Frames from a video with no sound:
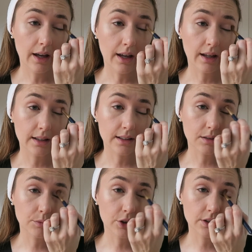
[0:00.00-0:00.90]
and
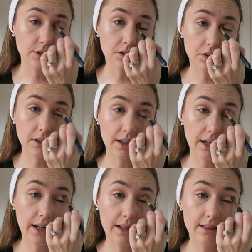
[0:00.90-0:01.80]
I'm going to
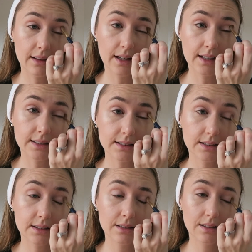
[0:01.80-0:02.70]
add that
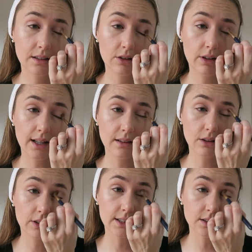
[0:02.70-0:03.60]
around the
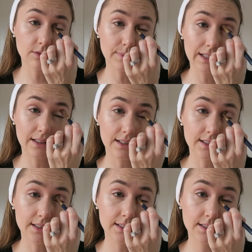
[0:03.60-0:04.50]
crease of my
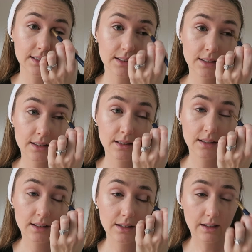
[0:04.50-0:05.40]
lid.
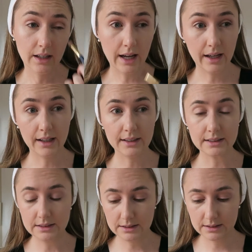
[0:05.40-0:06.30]

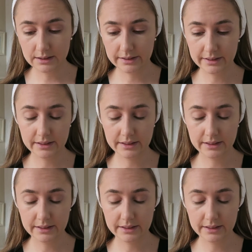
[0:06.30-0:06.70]
And